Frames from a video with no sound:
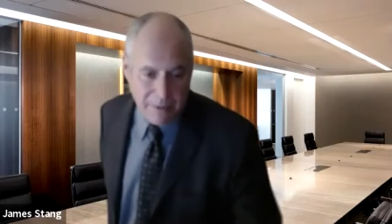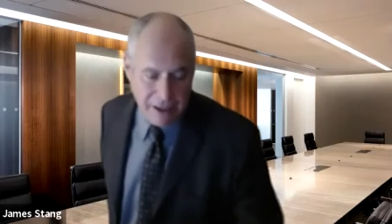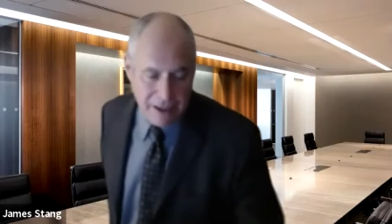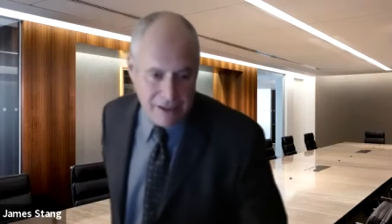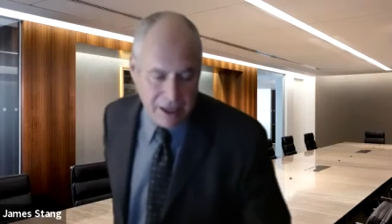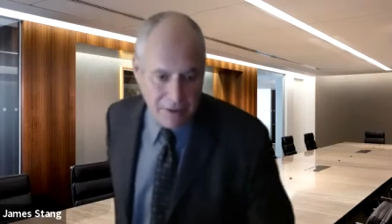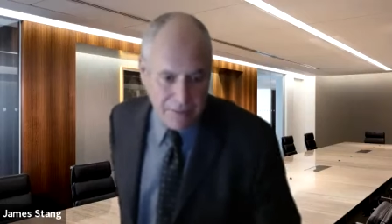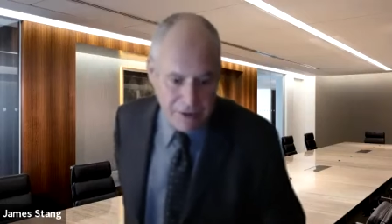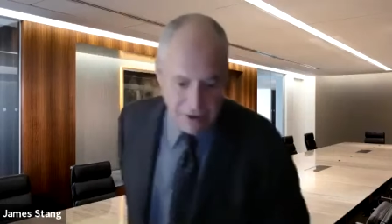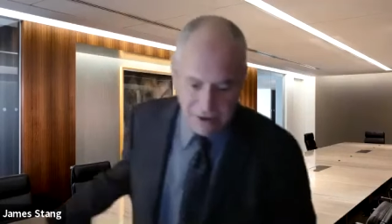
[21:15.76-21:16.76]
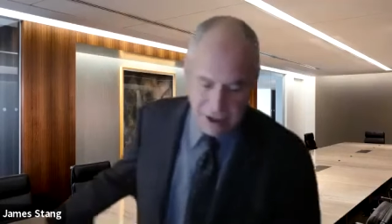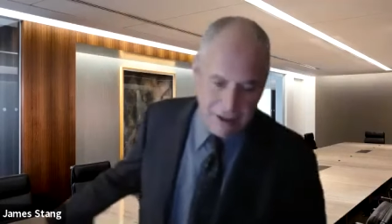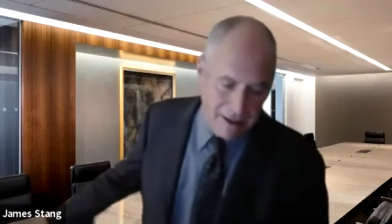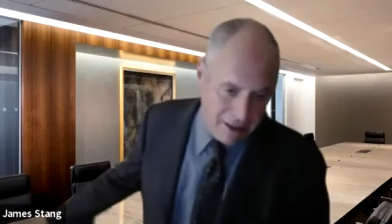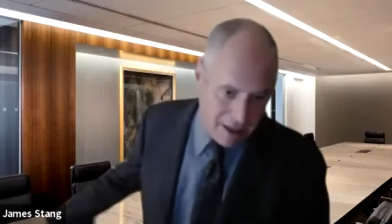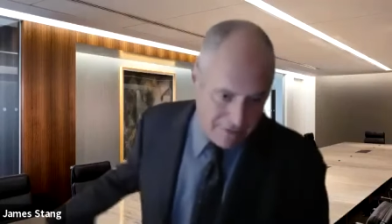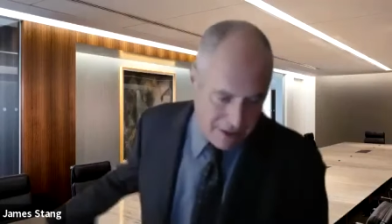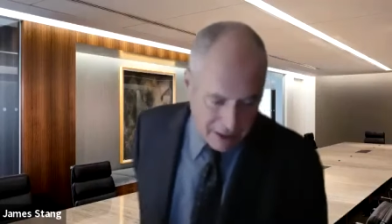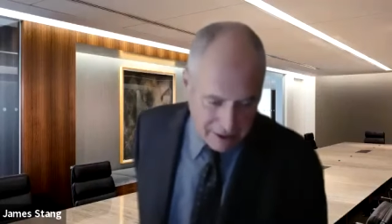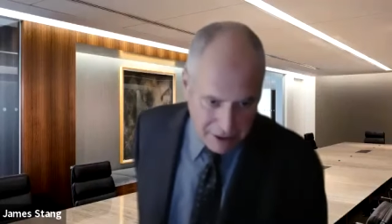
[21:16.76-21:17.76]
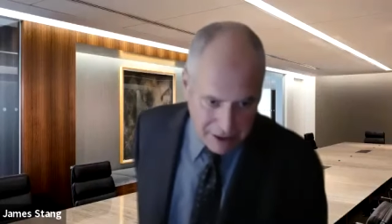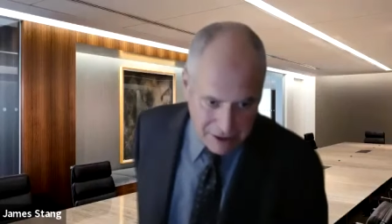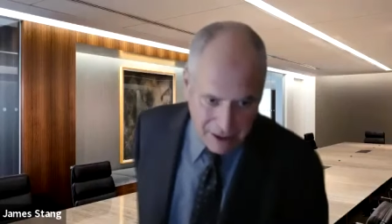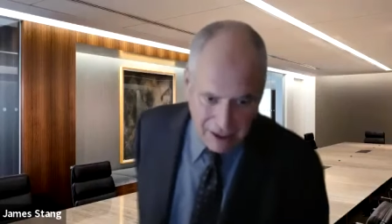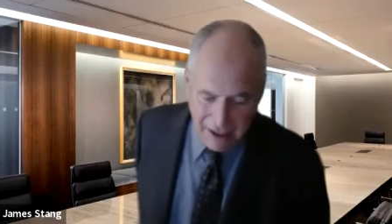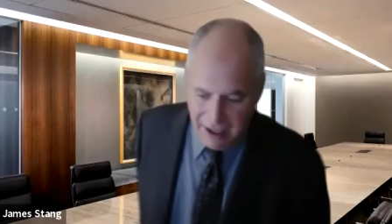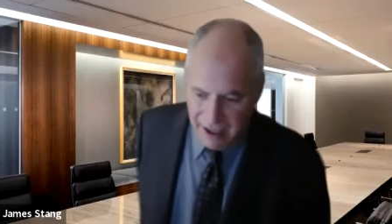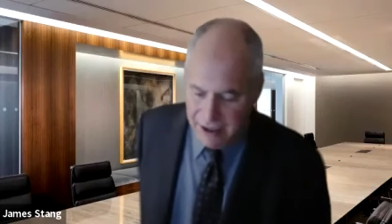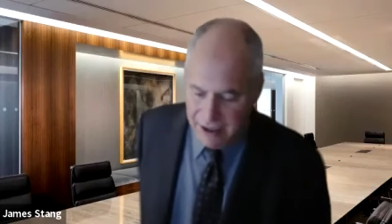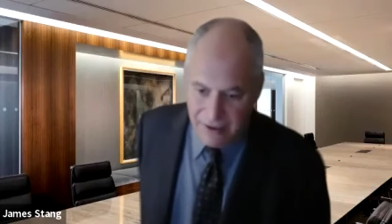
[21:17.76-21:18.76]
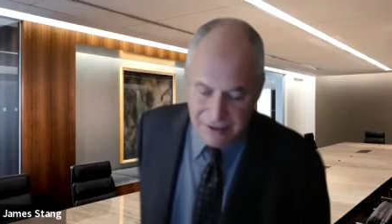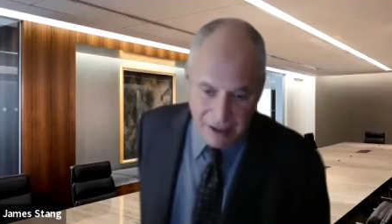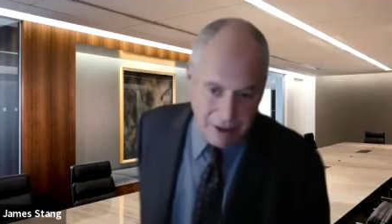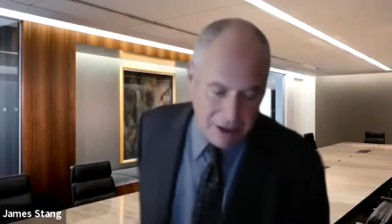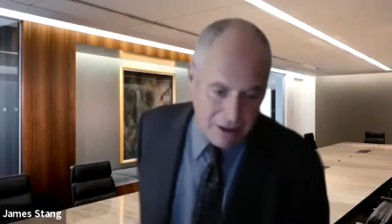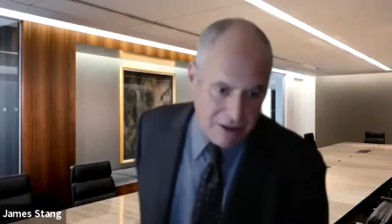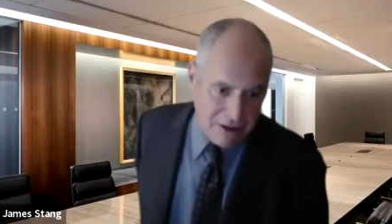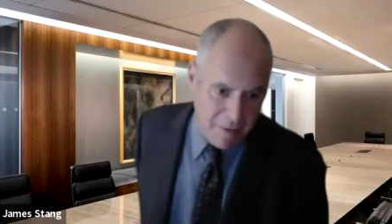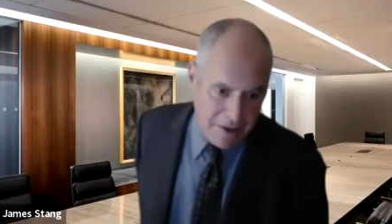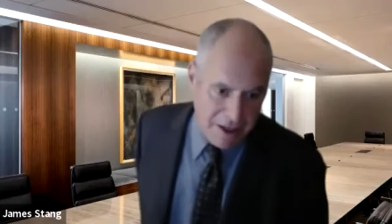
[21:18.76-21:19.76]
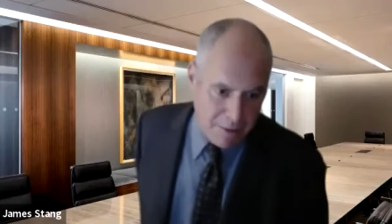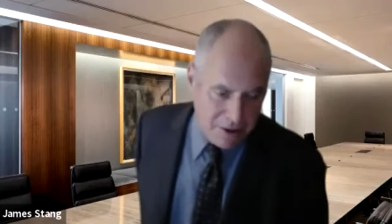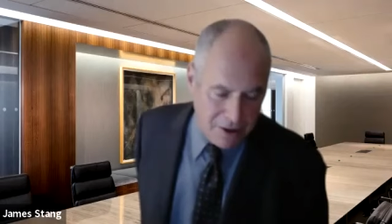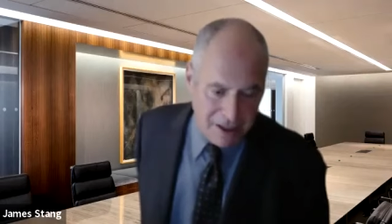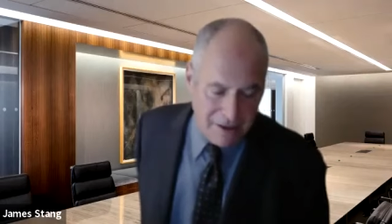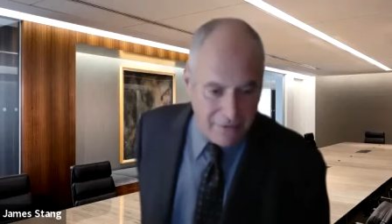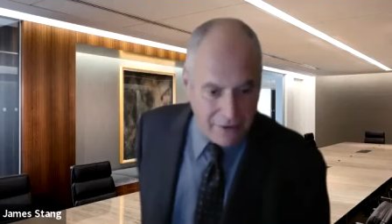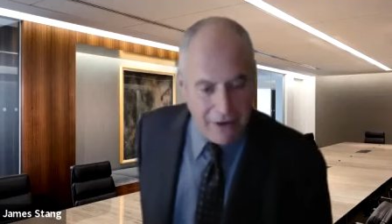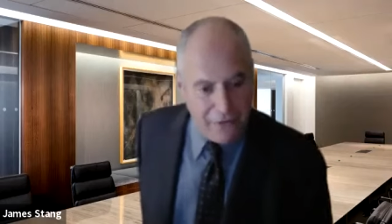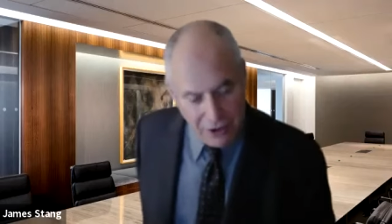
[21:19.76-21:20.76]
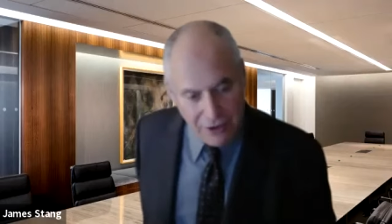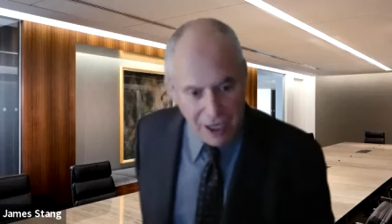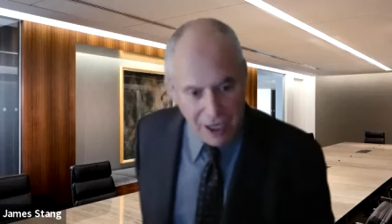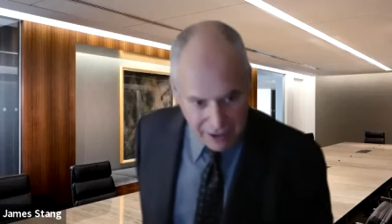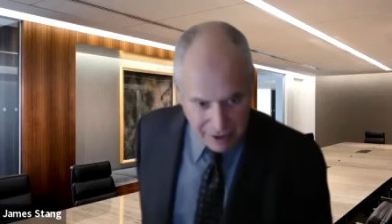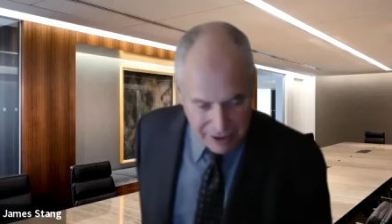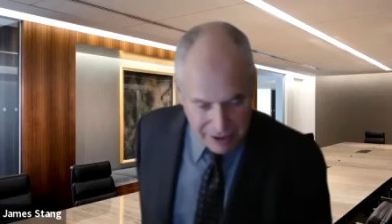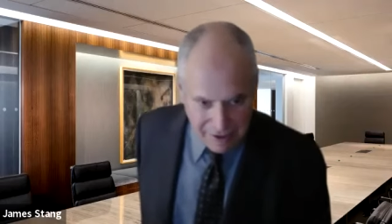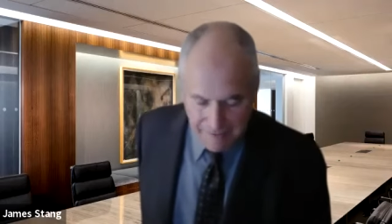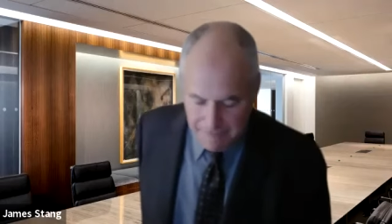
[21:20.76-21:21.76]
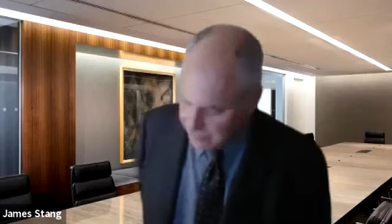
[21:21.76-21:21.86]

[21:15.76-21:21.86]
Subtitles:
companies that are producing a lot of documents, and you have some insurance companies producing very few documents.